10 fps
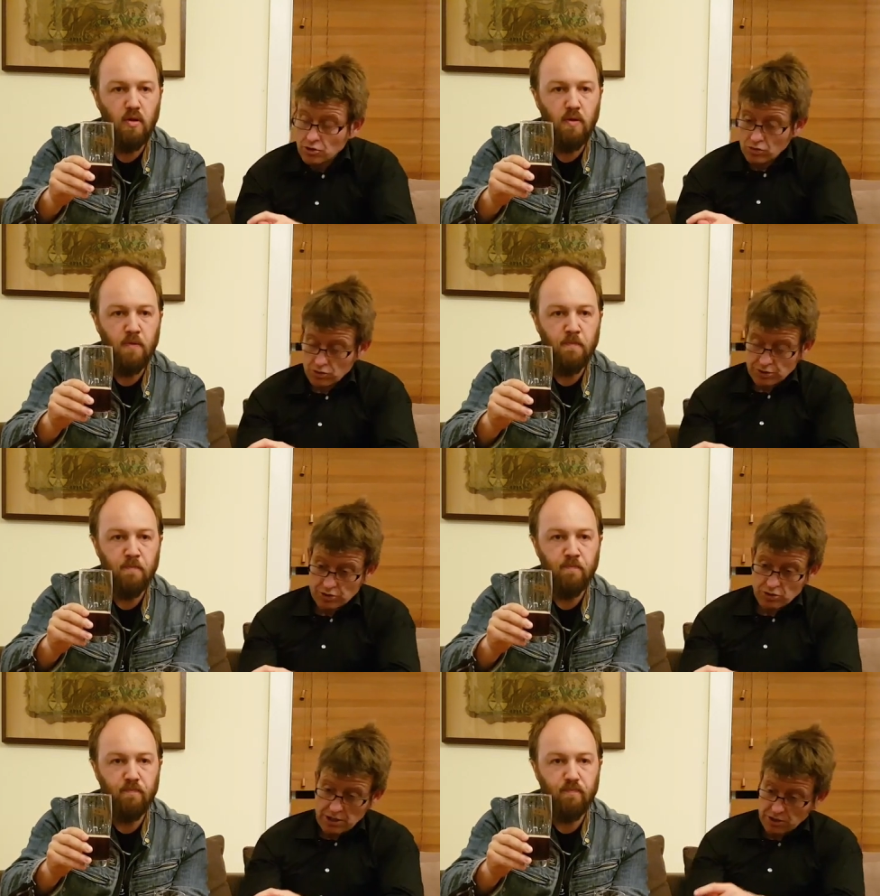Speaker 1: yours,
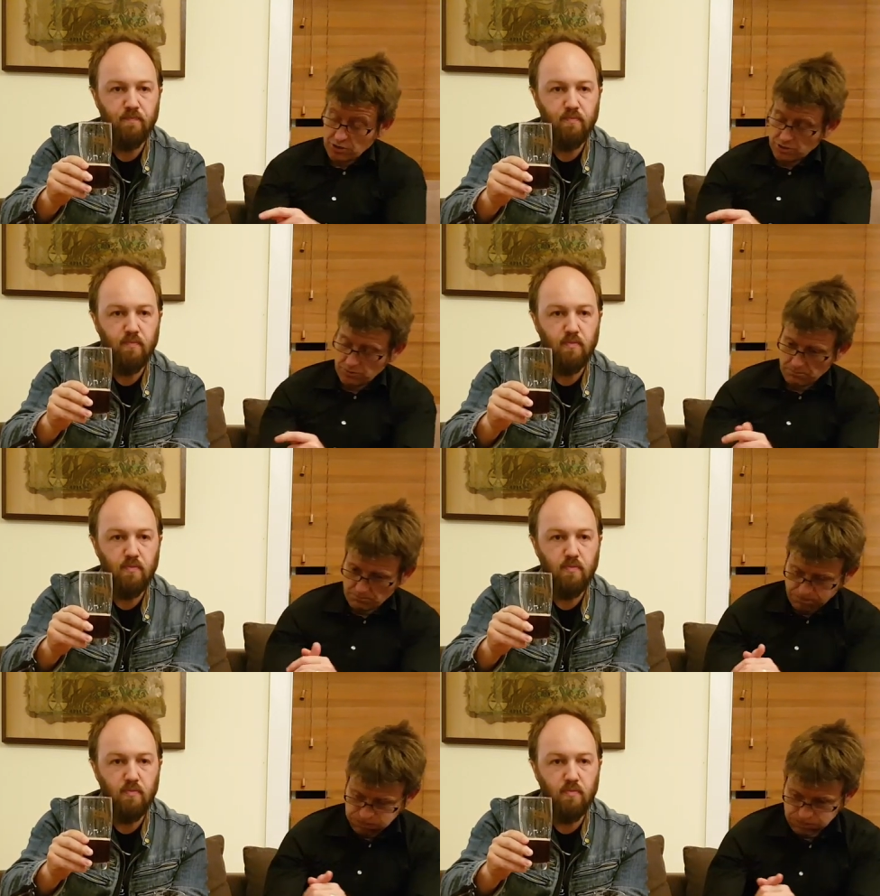straight into
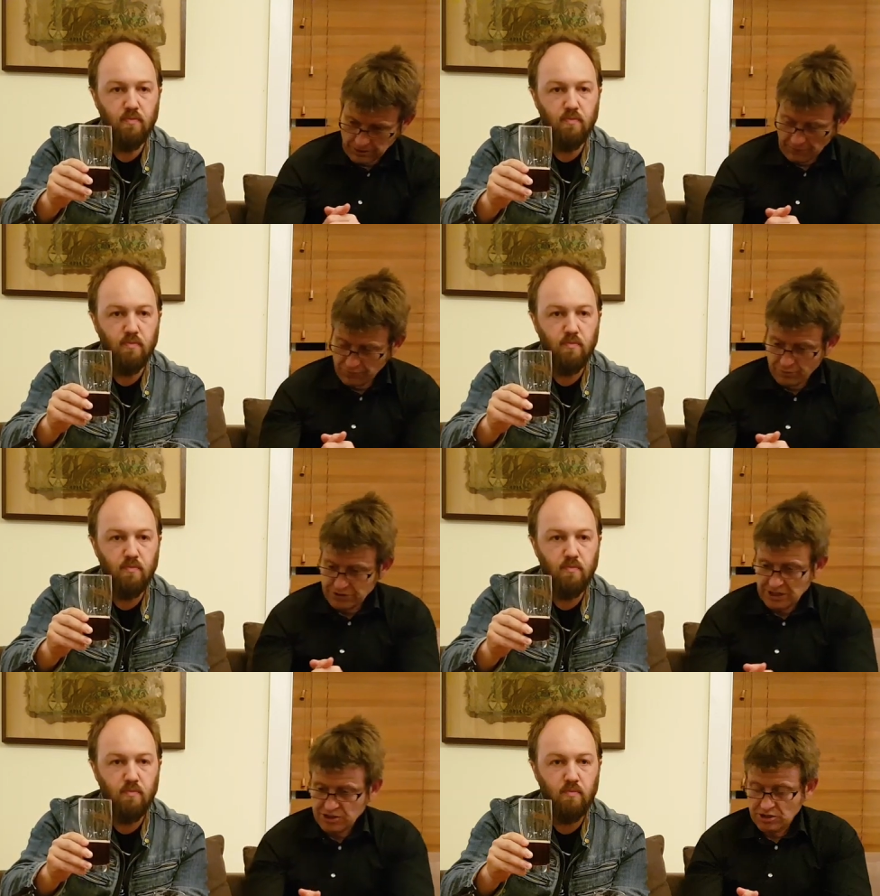a
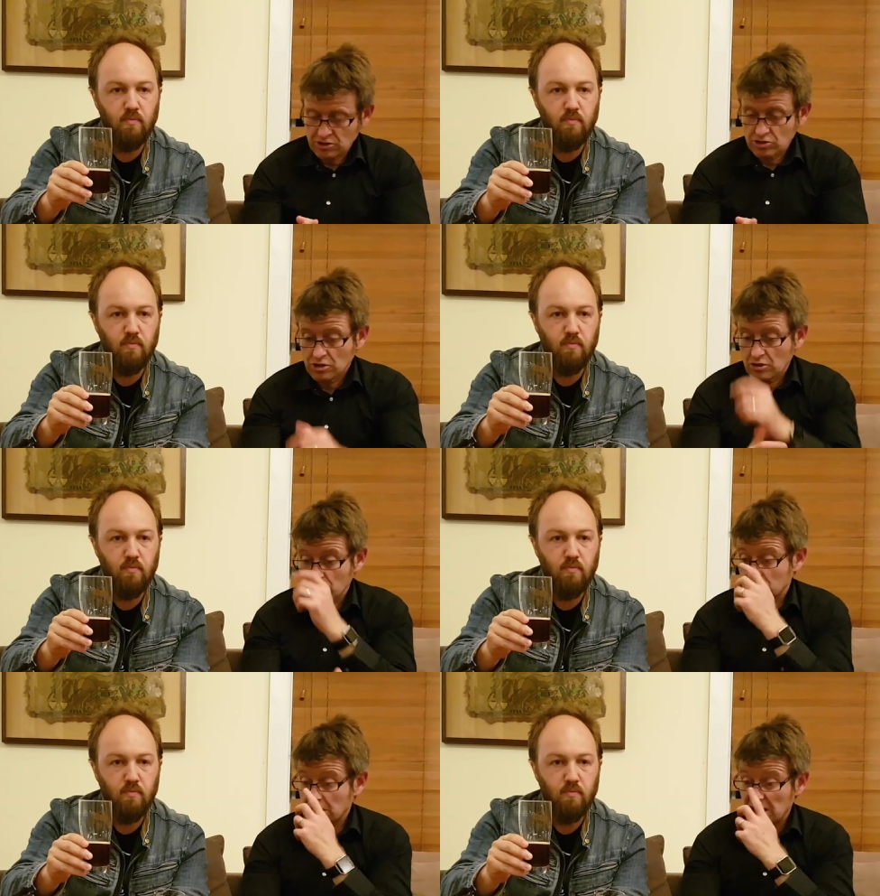fermentation
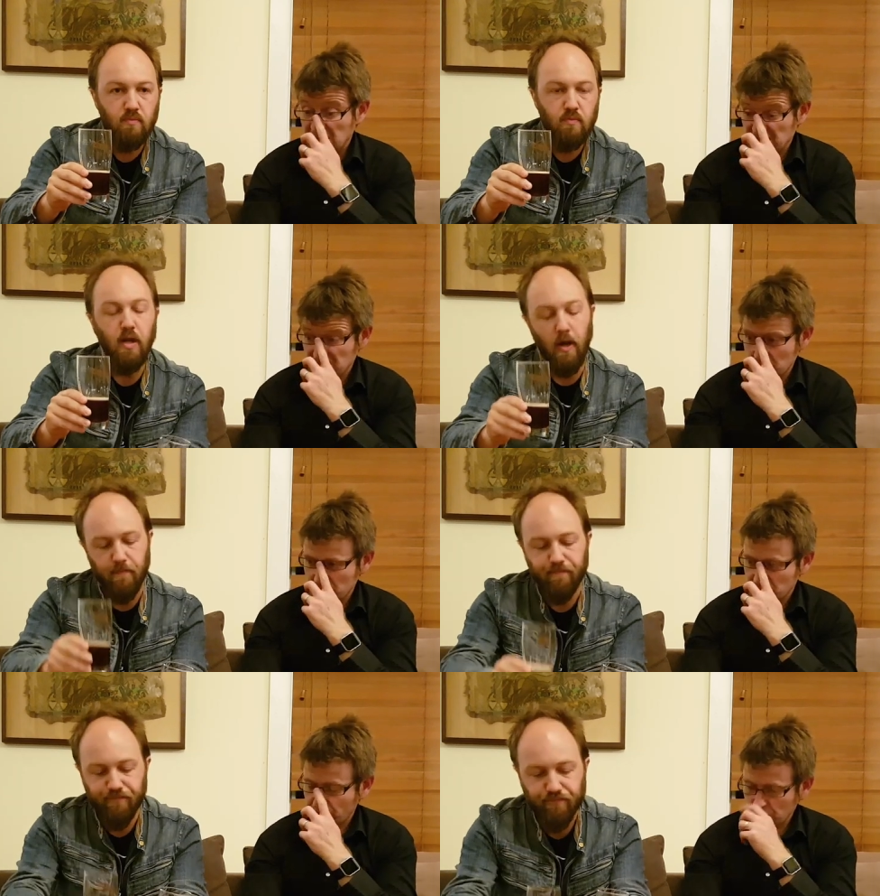controlled
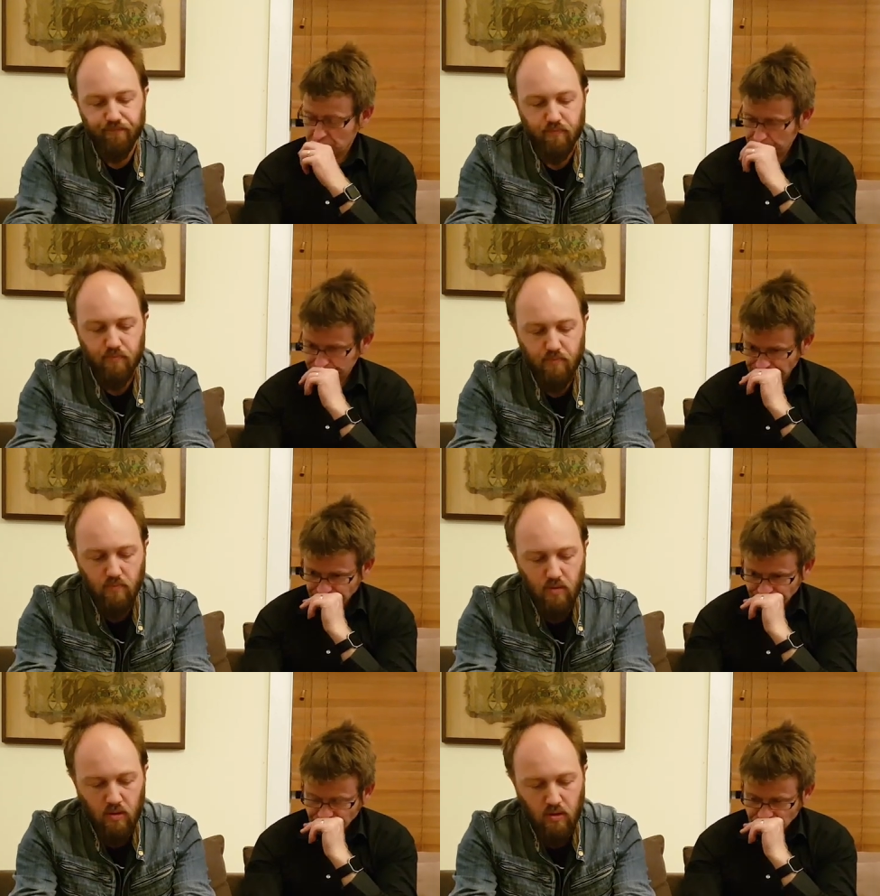temperature fridge,
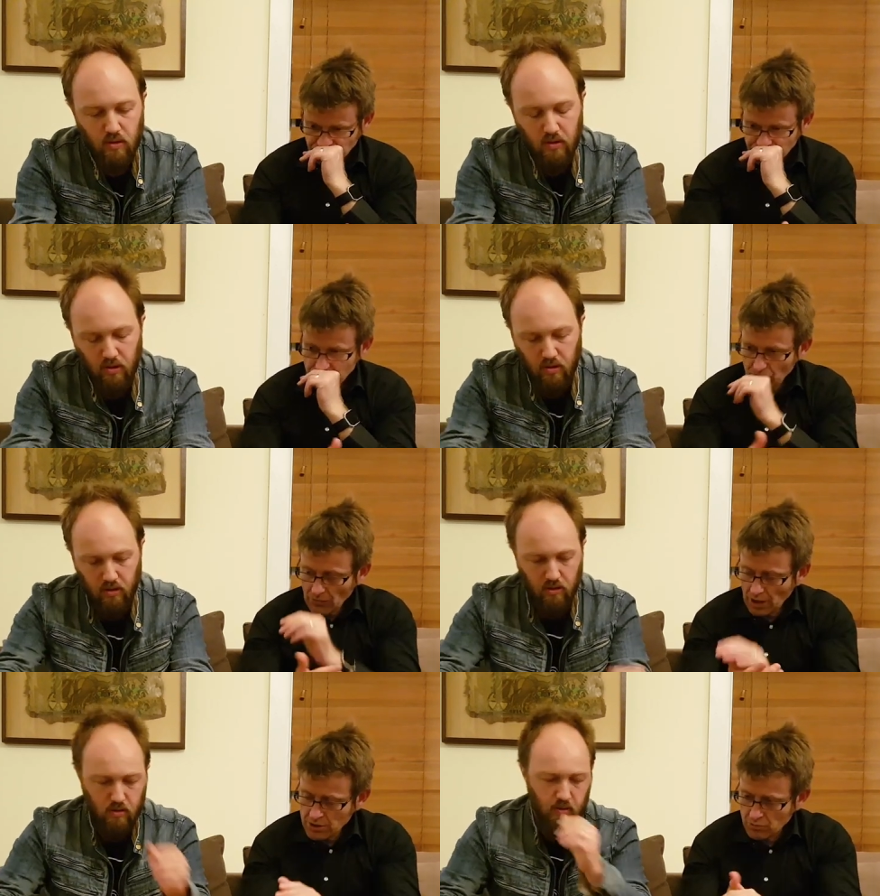
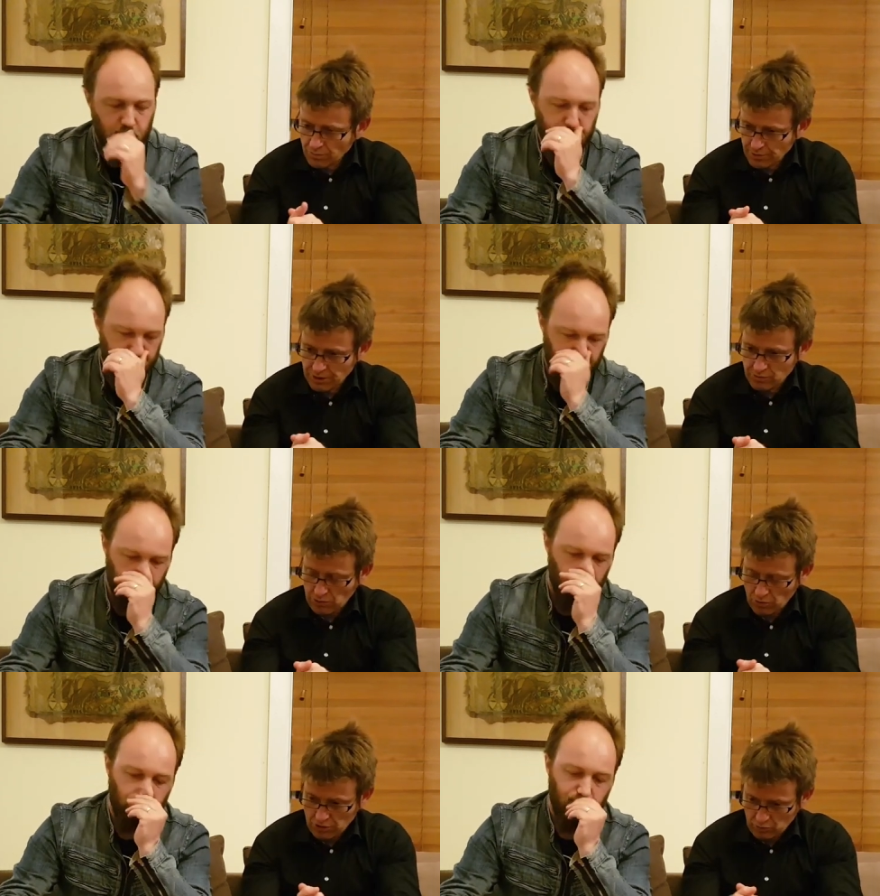and you were pretty
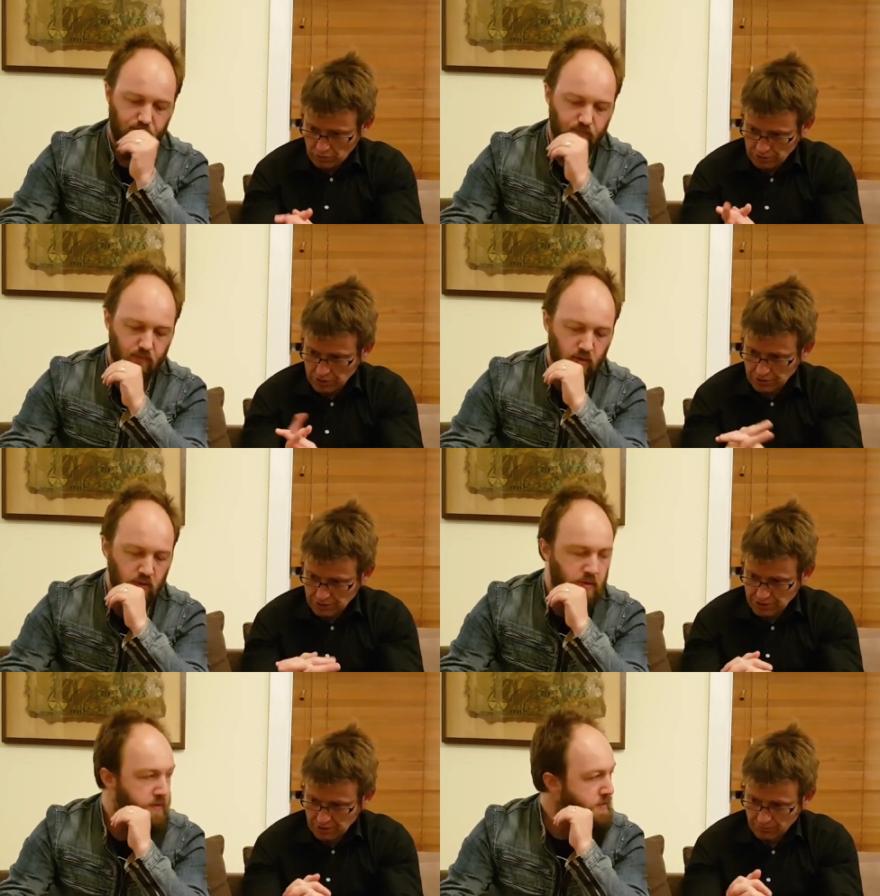quick when you
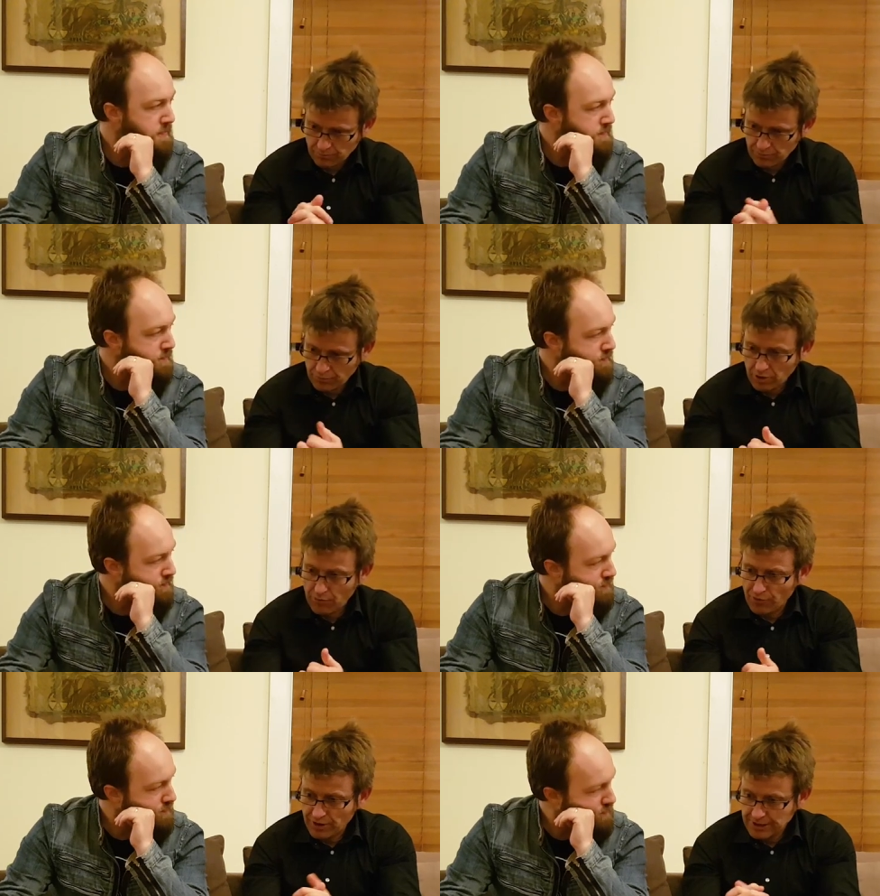did your
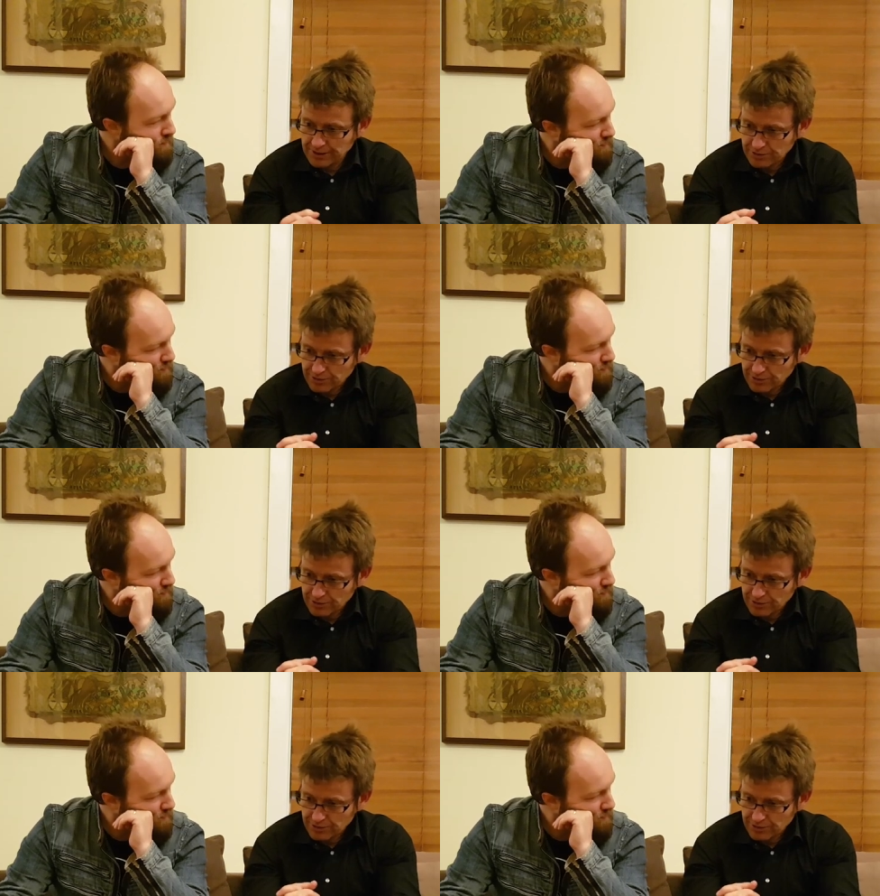primary